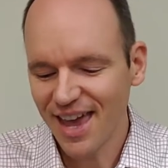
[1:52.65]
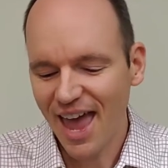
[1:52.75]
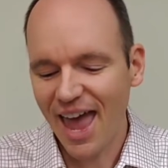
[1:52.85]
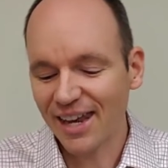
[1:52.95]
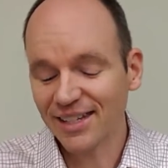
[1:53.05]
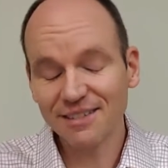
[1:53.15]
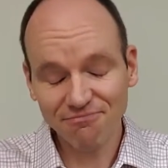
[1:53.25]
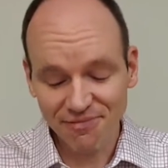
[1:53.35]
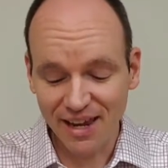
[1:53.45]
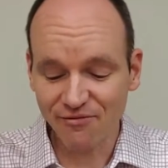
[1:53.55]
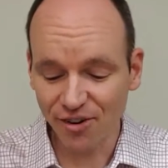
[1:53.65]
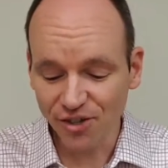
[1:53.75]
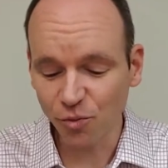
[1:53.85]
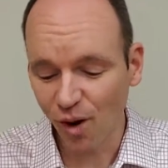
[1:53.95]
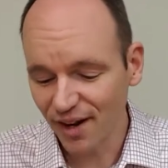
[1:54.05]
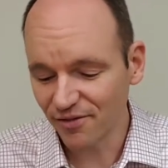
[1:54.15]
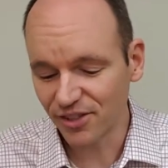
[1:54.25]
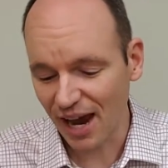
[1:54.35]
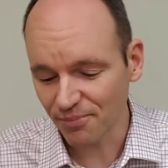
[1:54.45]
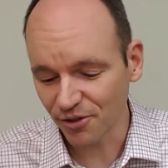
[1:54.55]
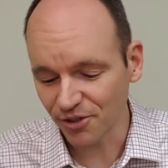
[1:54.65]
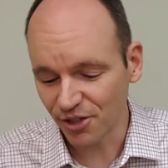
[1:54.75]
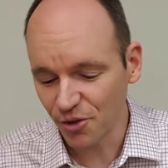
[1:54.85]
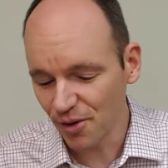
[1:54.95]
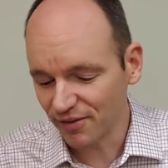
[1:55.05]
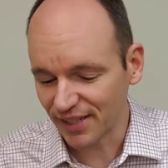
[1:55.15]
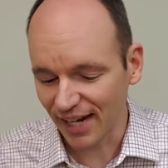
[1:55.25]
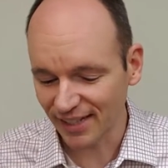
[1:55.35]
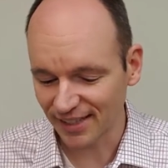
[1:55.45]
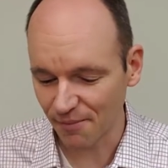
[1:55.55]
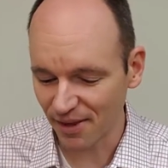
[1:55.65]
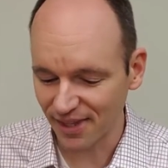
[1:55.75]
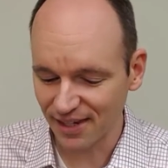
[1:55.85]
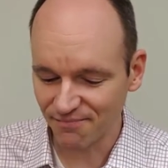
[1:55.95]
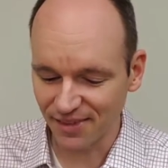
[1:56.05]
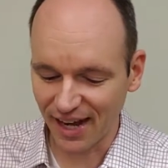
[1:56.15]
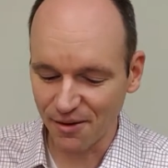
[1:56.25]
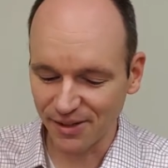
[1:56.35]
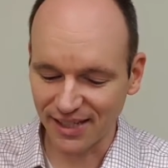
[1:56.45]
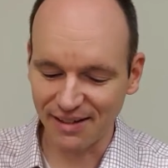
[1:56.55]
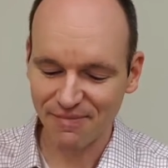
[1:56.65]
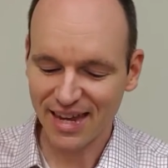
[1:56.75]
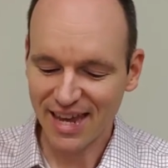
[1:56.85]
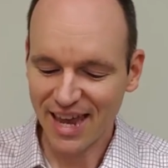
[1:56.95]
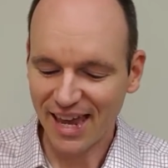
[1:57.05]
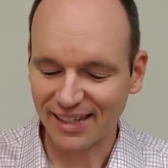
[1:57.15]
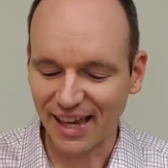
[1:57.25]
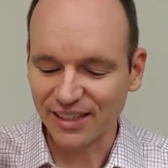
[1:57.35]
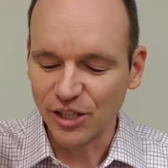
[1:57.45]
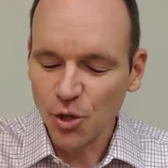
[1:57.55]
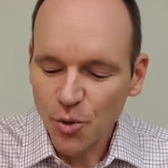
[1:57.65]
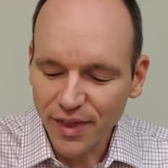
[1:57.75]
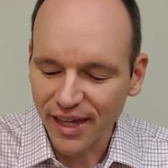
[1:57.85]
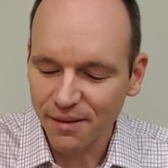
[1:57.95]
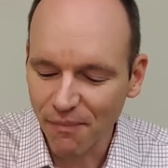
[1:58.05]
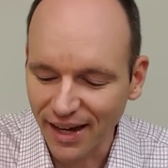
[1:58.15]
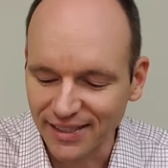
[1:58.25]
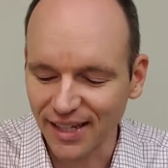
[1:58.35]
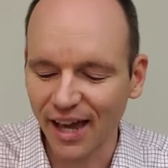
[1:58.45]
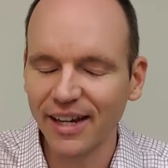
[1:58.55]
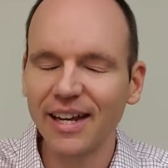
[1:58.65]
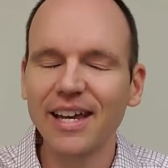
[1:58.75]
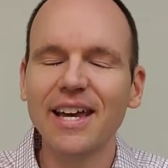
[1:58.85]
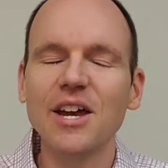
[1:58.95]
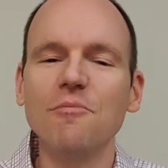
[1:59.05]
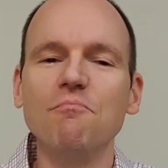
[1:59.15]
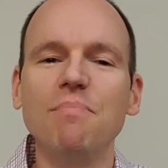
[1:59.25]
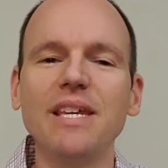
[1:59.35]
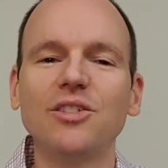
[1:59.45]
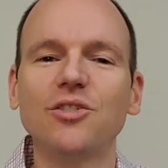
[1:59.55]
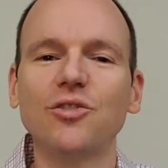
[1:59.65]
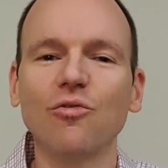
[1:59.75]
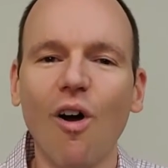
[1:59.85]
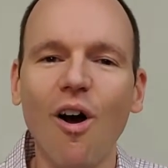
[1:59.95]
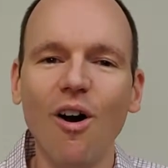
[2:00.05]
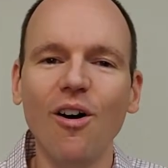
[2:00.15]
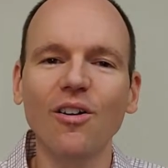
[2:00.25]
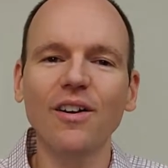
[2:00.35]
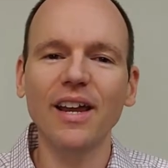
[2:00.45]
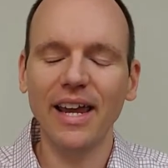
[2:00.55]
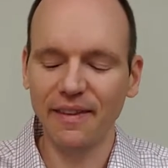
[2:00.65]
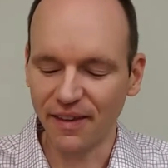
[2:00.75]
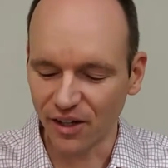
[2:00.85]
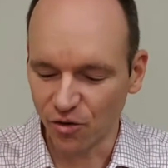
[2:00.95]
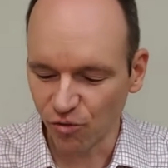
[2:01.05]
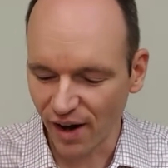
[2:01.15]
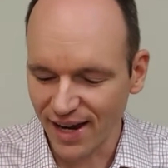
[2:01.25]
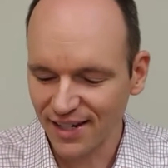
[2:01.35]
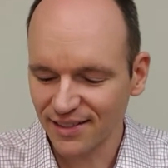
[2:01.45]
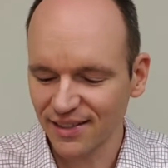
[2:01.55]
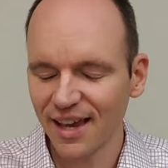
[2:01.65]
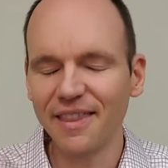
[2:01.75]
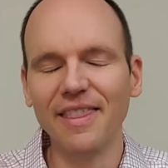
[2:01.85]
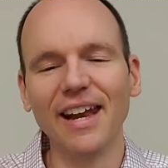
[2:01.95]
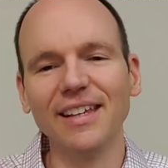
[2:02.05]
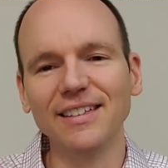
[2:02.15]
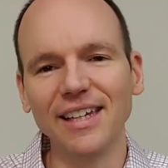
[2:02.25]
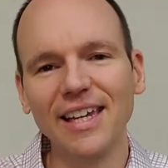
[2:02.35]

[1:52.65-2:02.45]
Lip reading: And in verse 1 of chapter 2 of 2nd Timothy, today we see he says, "You then, my son, be strong in the grace that is